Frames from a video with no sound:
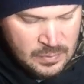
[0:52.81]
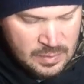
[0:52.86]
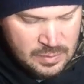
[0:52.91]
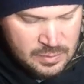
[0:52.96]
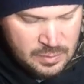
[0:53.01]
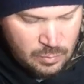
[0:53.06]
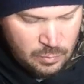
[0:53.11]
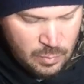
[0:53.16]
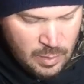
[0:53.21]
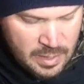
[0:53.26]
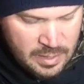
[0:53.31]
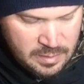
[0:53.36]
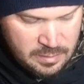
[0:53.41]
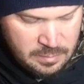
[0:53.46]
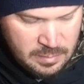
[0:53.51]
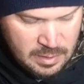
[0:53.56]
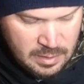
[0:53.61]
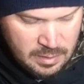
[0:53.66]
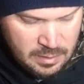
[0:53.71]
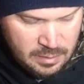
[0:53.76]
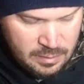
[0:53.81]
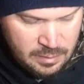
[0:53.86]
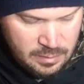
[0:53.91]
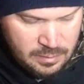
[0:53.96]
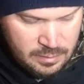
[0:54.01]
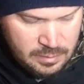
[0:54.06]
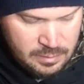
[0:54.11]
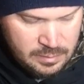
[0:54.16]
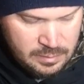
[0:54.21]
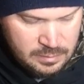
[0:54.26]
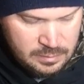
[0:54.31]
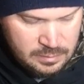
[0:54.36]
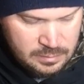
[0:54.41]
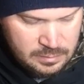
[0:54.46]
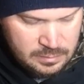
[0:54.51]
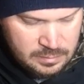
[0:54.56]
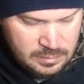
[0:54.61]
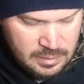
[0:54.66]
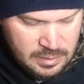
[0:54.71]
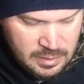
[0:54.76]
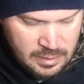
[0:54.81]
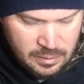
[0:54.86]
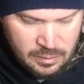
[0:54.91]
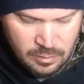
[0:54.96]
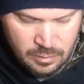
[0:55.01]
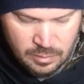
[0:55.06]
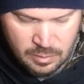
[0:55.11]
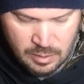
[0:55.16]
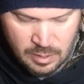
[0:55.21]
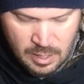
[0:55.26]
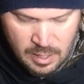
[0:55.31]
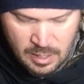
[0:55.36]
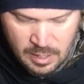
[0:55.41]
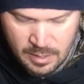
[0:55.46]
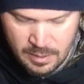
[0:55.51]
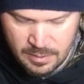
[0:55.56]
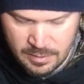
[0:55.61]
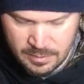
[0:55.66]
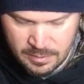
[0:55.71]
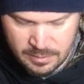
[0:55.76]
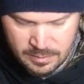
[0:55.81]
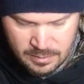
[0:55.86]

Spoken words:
is a Wright & McGill Eagle Claw